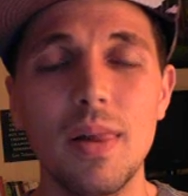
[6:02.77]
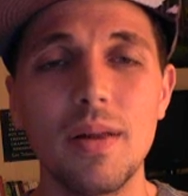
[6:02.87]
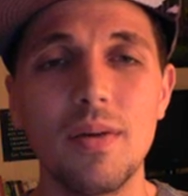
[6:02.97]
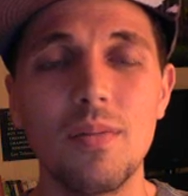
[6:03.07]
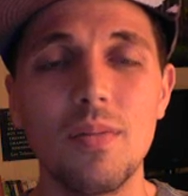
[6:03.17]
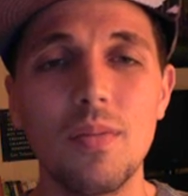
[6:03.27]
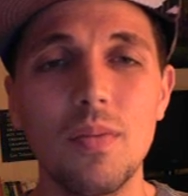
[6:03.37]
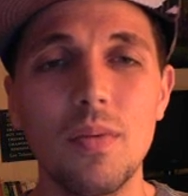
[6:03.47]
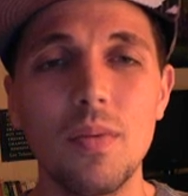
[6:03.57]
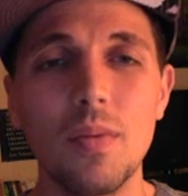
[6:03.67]
you know,
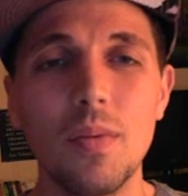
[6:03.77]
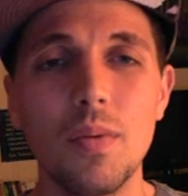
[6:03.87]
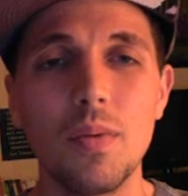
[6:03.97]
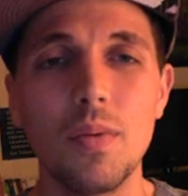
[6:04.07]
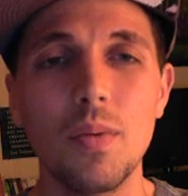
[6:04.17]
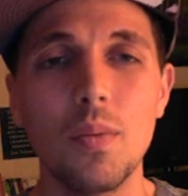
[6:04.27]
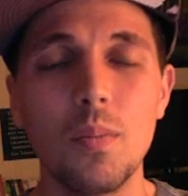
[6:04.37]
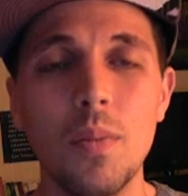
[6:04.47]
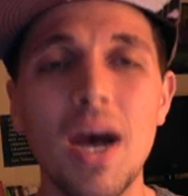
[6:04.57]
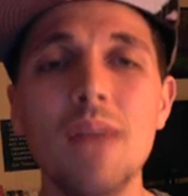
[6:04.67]

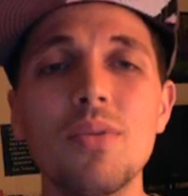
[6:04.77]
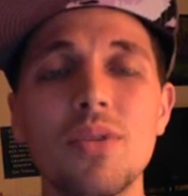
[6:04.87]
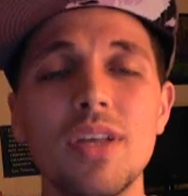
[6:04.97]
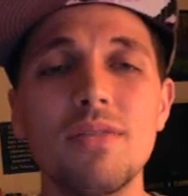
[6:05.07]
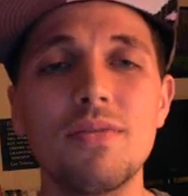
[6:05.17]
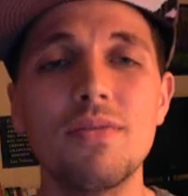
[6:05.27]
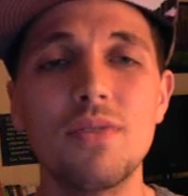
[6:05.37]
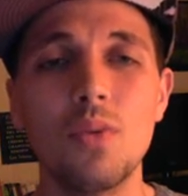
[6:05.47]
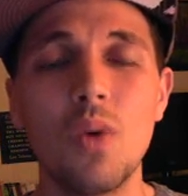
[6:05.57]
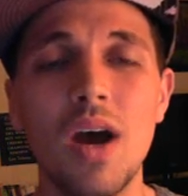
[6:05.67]
my belief
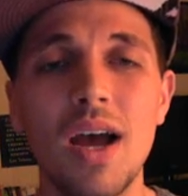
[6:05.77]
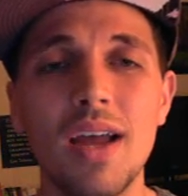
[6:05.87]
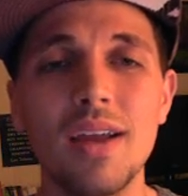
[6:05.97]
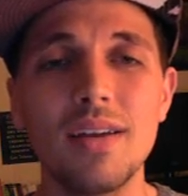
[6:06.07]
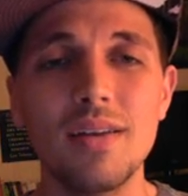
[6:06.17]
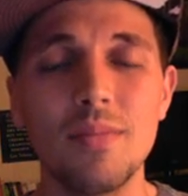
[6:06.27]
for why